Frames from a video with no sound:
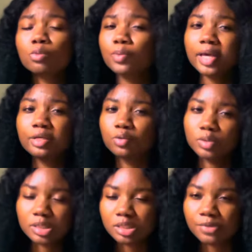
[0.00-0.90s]
we were
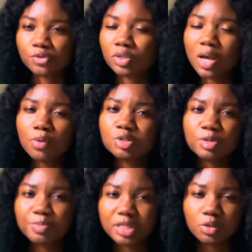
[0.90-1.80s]
inquisitive. So that was
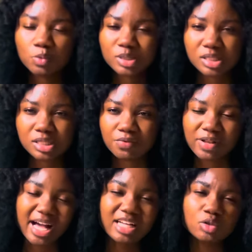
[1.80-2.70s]
me being inquisitive.
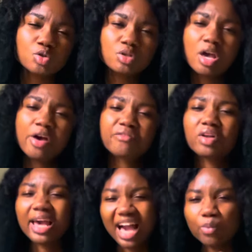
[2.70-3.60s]
Like, I just
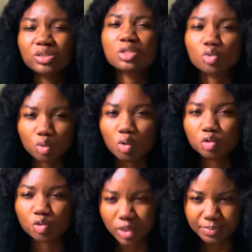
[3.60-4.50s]
felt like I wanted to talk
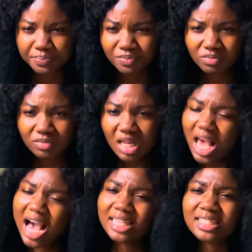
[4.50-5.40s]
to him.
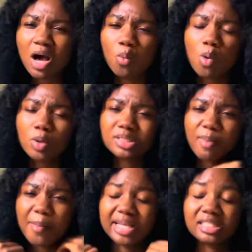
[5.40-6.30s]
And now, what was in
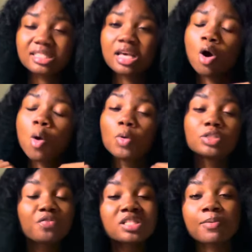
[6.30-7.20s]
my mind is,
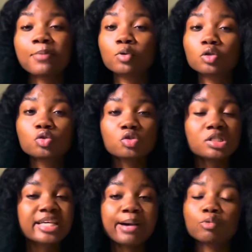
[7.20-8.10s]
the first time I'm talking to
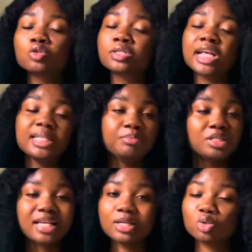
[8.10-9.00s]
this guy, I'm going to tell him
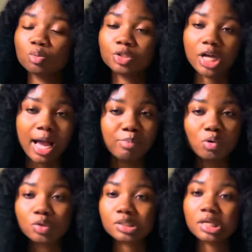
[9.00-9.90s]
he's handsome, Sha,
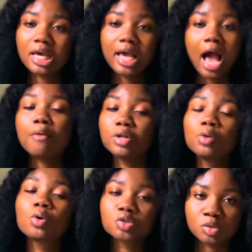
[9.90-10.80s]
because I
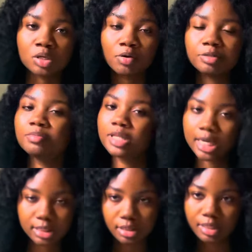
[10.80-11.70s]
really want to tell him
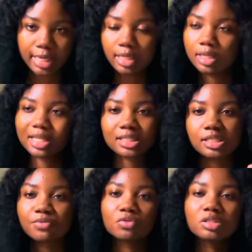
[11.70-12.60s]
that. Like, that
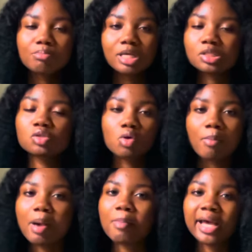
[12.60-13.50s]
is even the main thing on
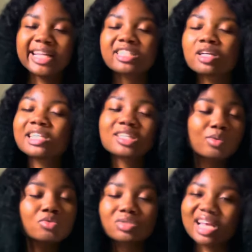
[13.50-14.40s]
my mind. I want
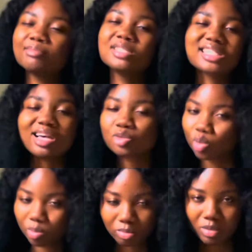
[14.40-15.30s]
to tell him he's handsome.